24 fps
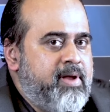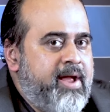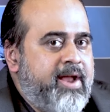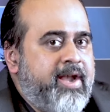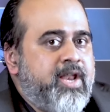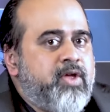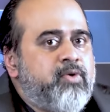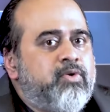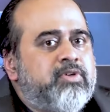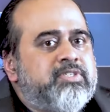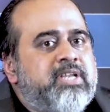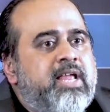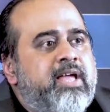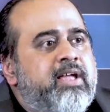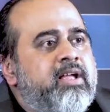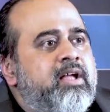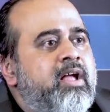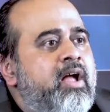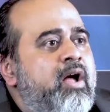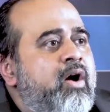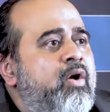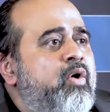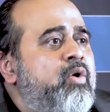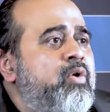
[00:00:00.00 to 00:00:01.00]
And he was
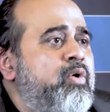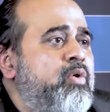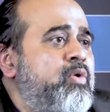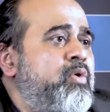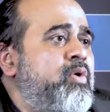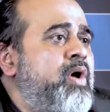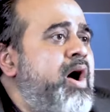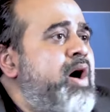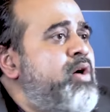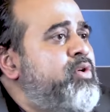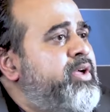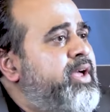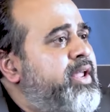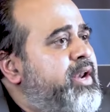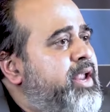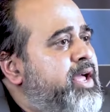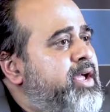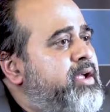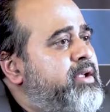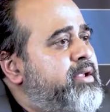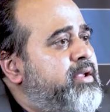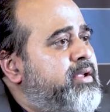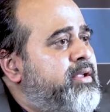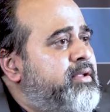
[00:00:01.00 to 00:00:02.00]
like, oh, how can
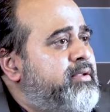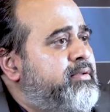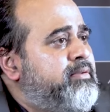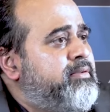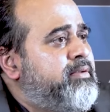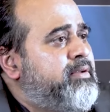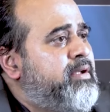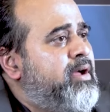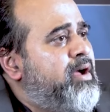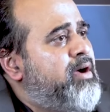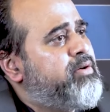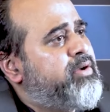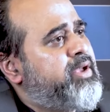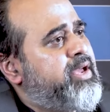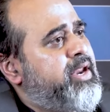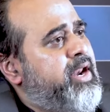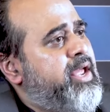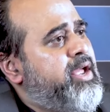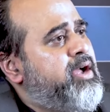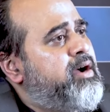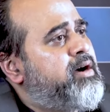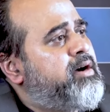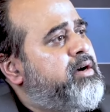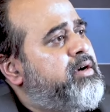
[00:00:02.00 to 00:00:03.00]
I
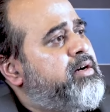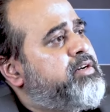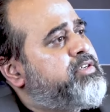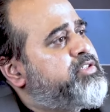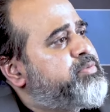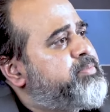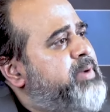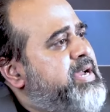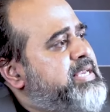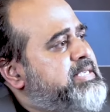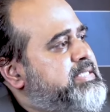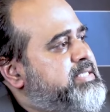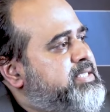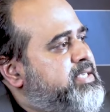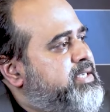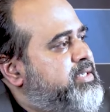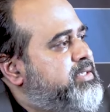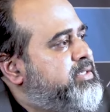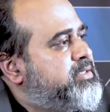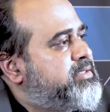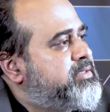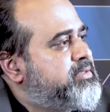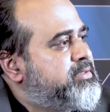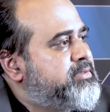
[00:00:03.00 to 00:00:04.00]
hurt my
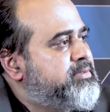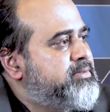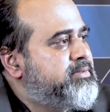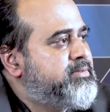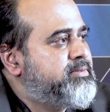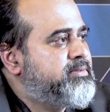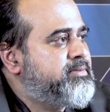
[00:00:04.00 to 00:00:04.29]
son?